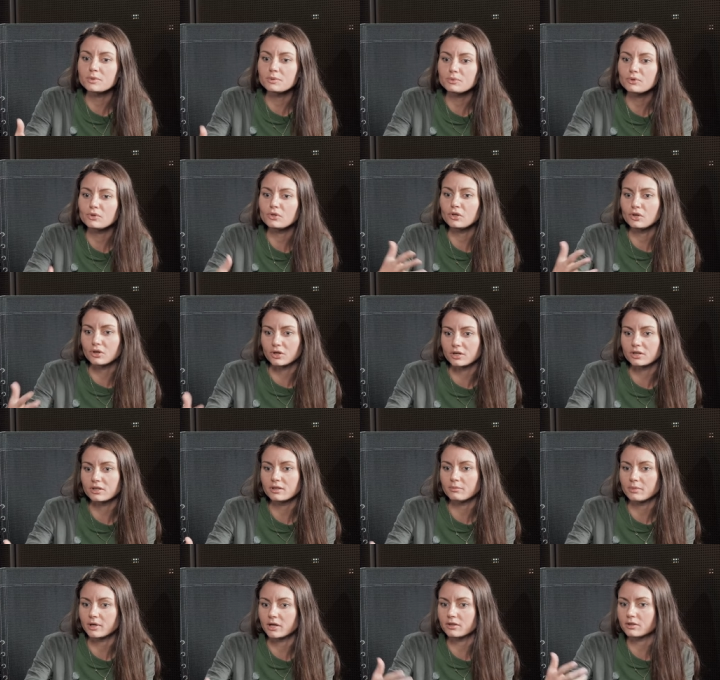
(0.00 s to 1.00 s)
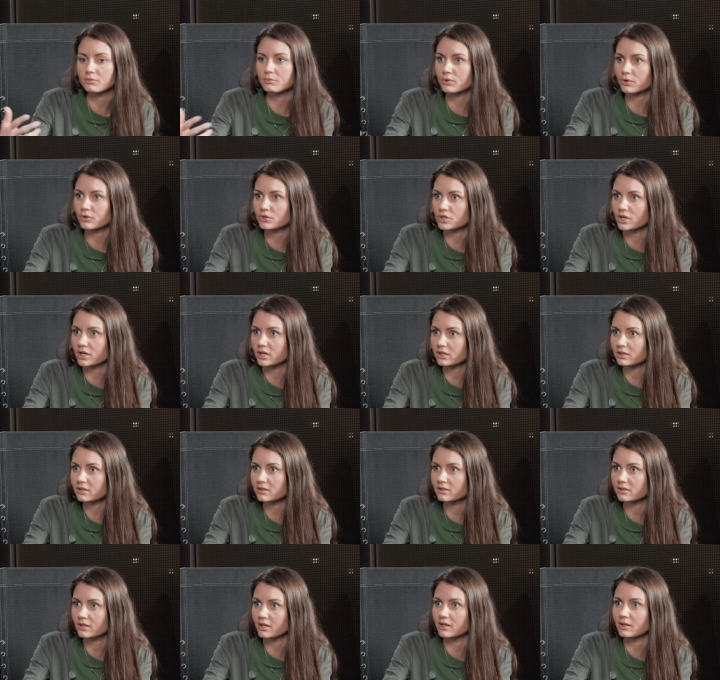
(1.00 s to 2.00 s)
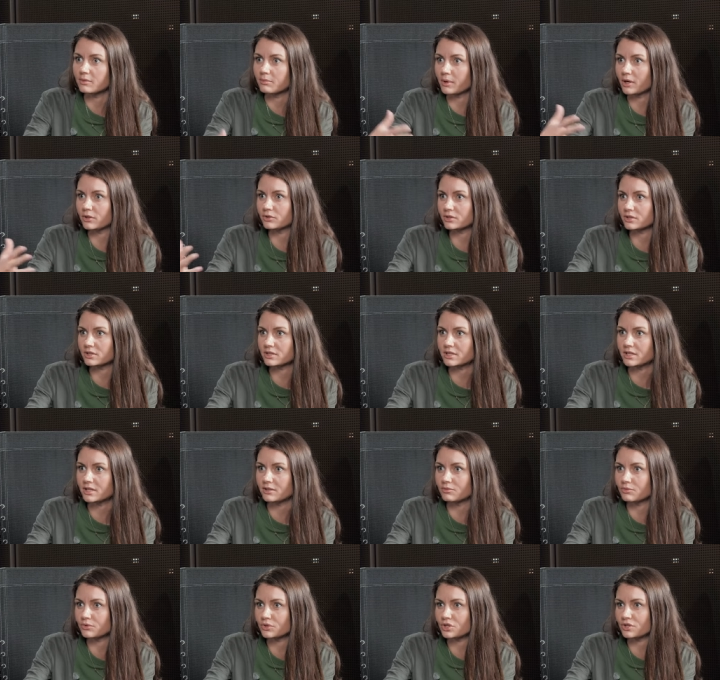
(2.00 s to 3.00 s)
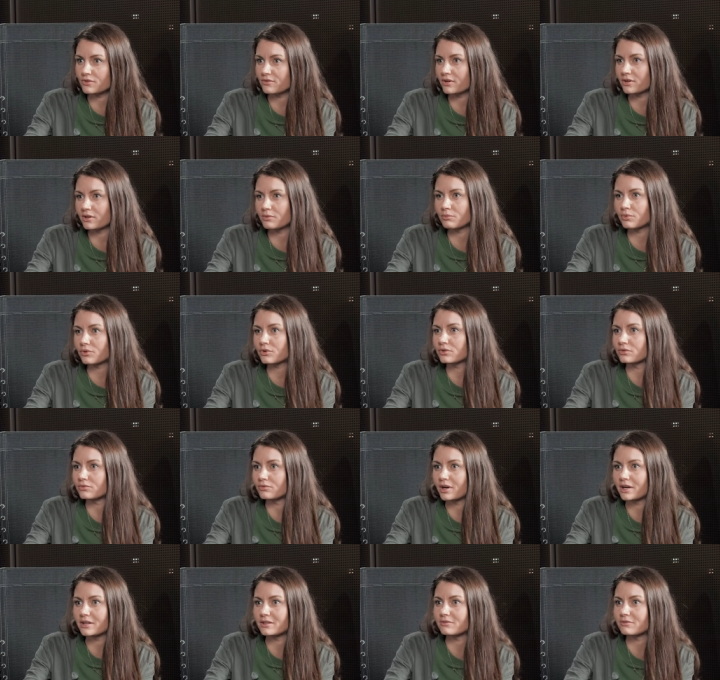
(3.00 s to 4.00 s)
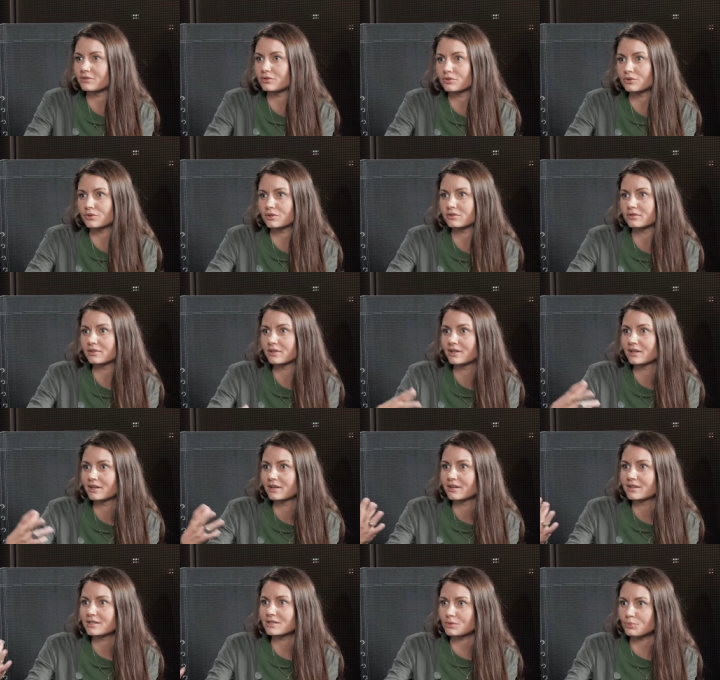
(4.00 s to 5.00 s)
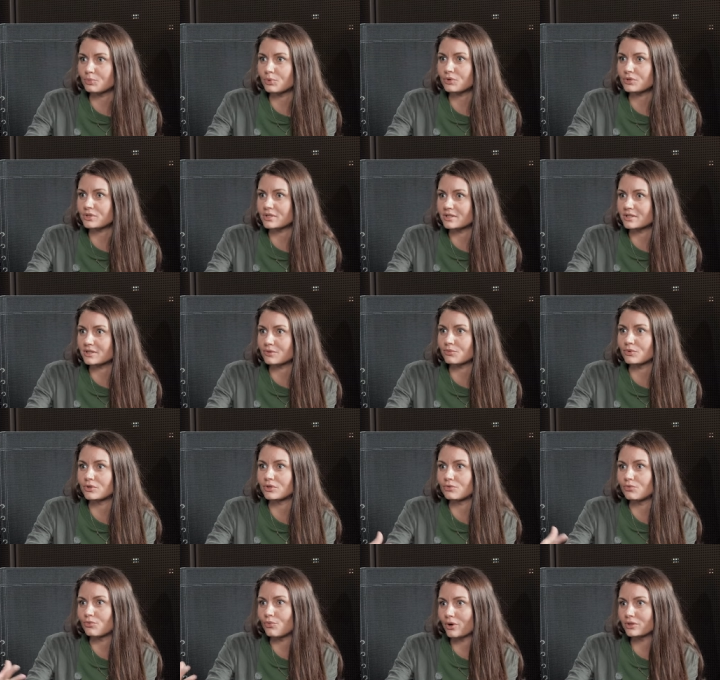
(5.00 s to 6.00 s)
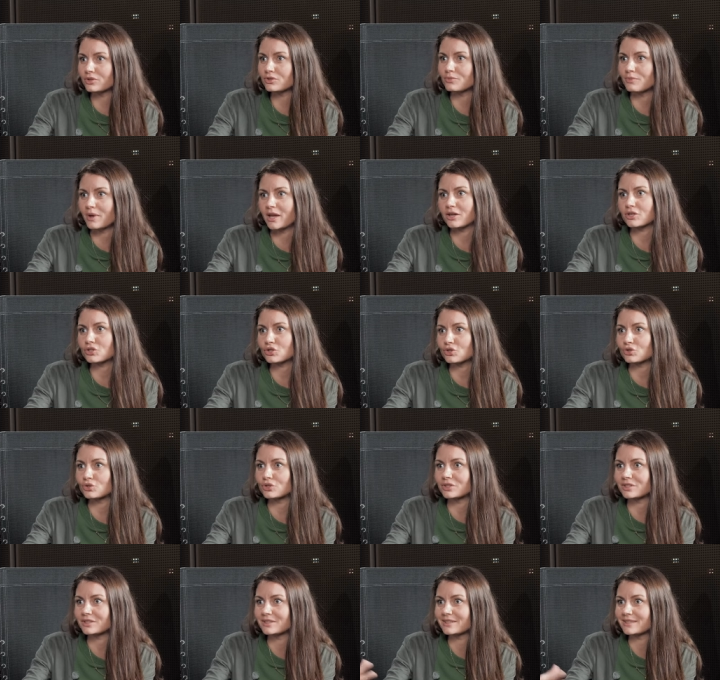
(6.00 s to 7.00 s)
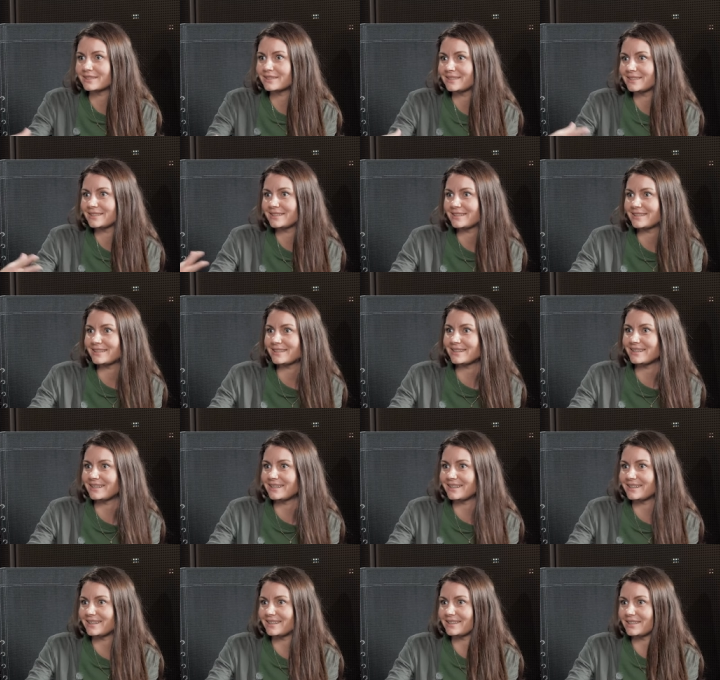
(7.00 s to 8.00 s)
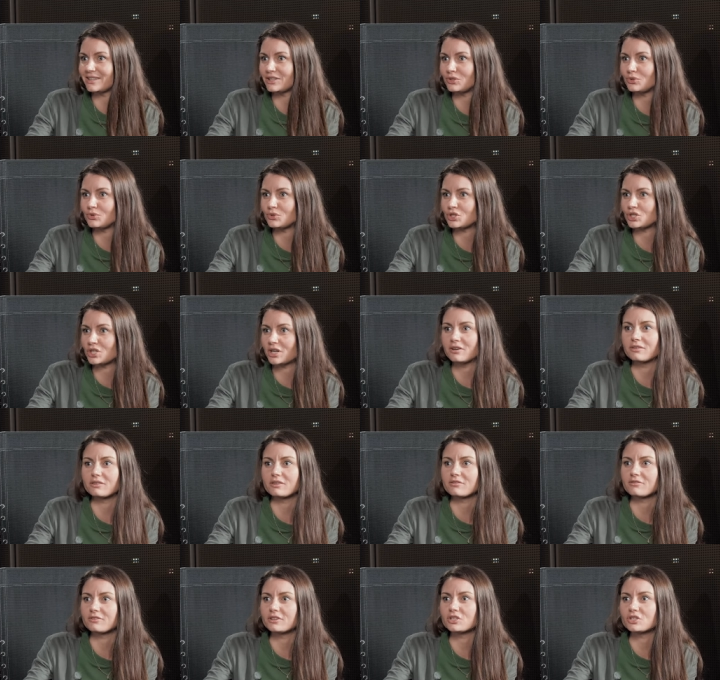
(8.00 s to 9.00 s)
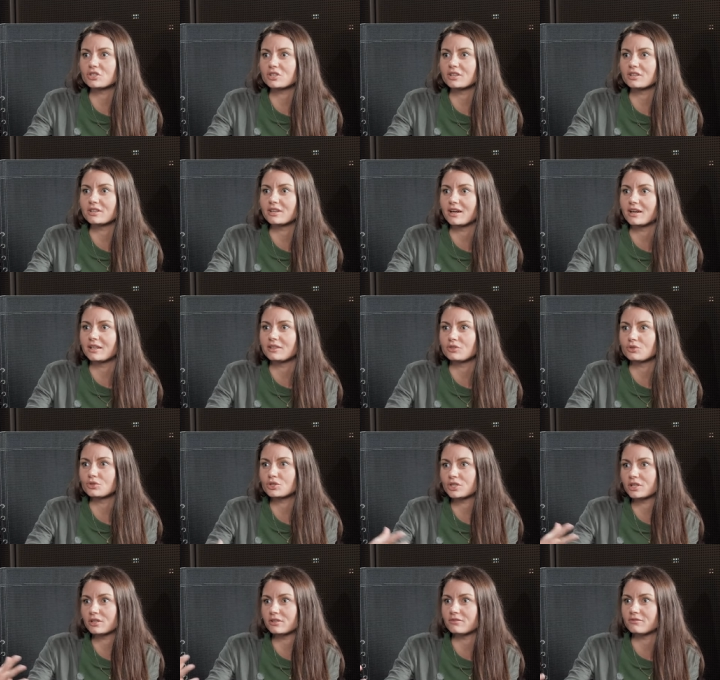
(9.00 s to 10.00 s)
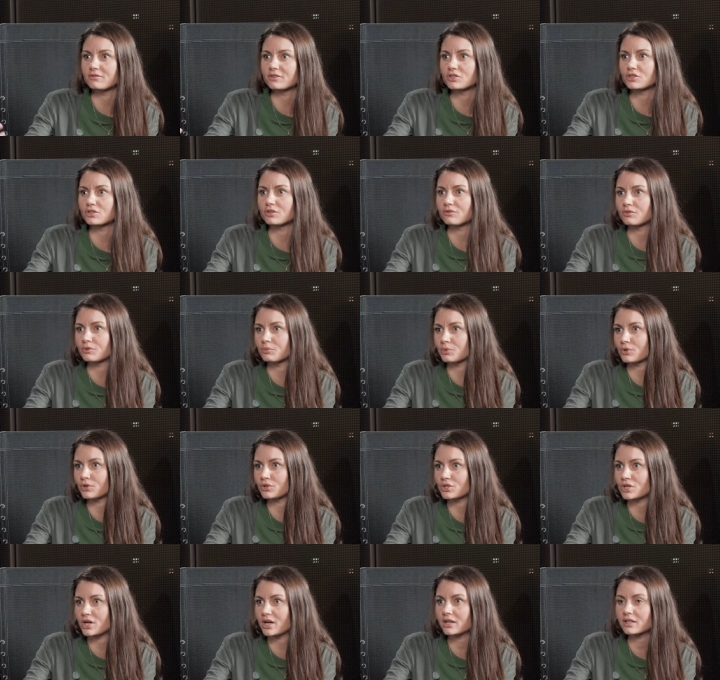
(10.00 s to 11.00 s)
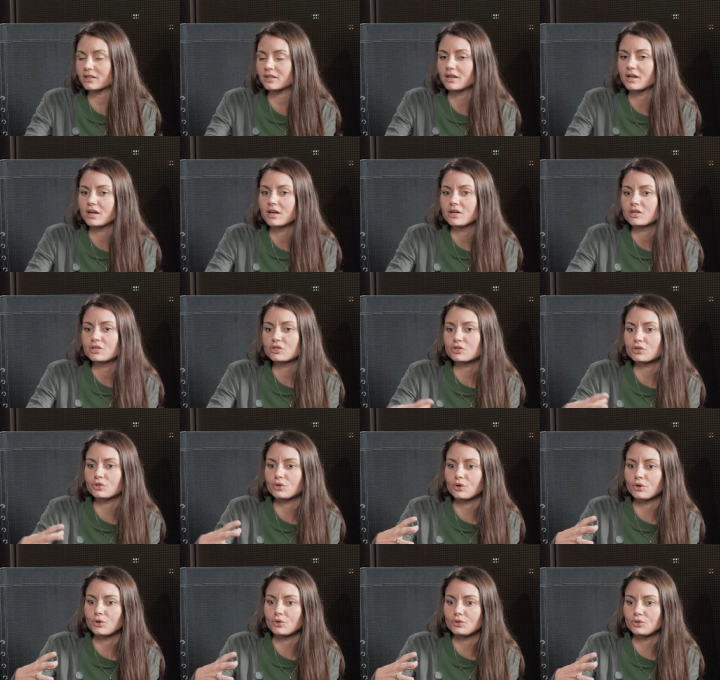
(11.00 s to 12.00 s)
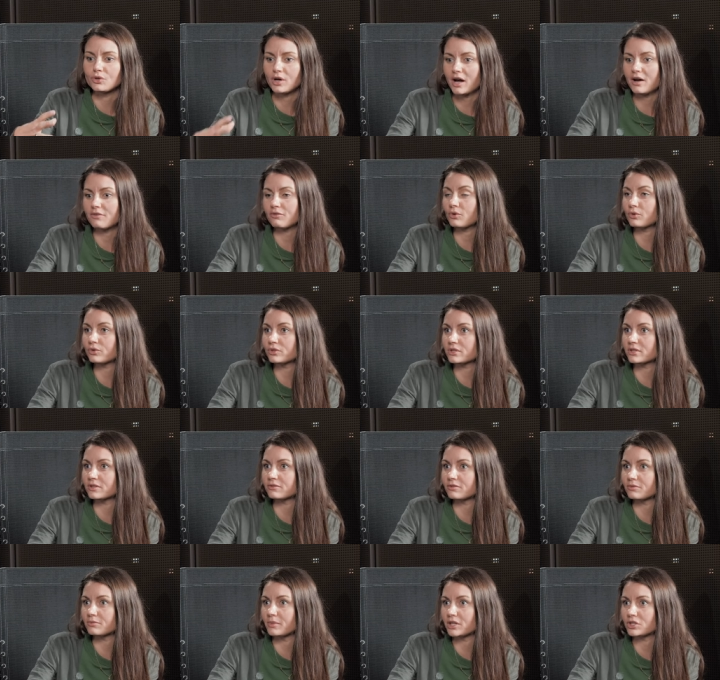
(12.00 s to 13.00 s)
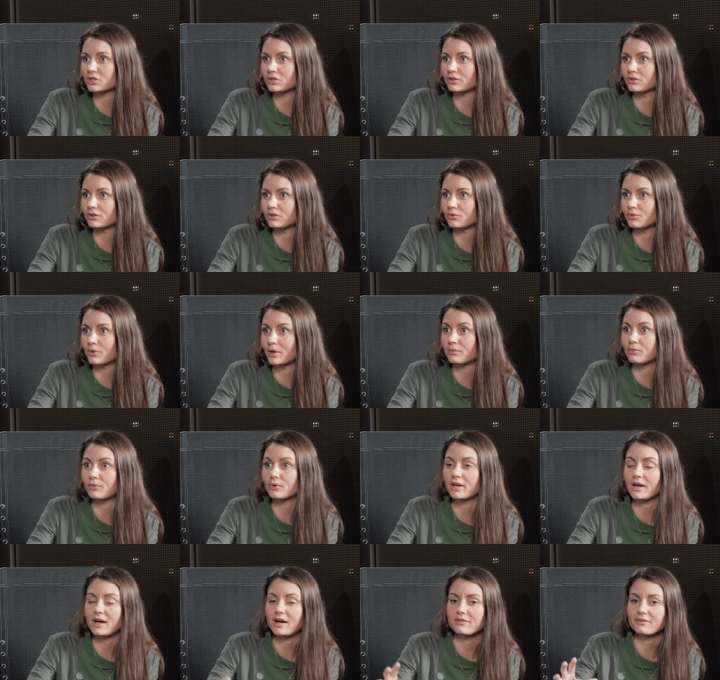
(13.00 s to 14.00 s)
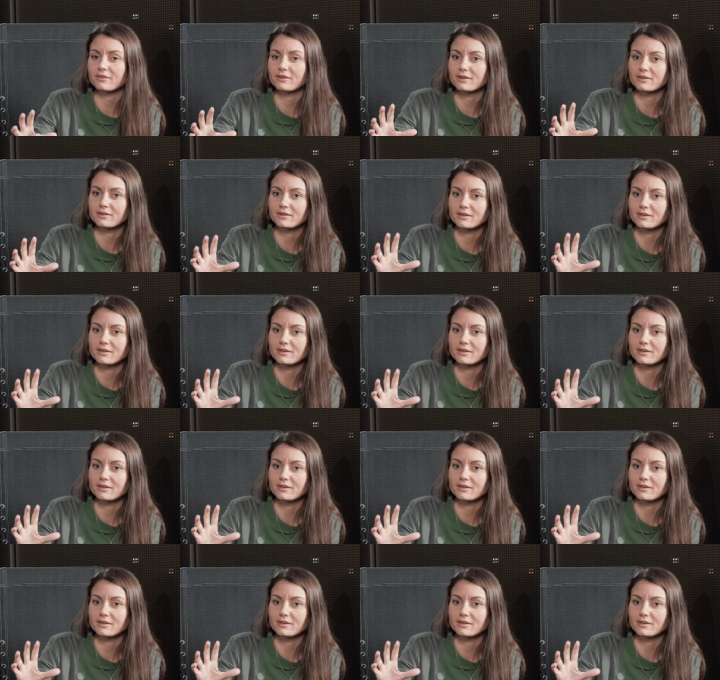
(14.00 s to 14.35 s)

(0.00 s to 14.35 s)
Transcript: people learn about the project and about the team, which is very important, right? If you're supporting someone, you want to make sure uh, that you share their vision and you share the vision of the project. So you have all this information on the web. We have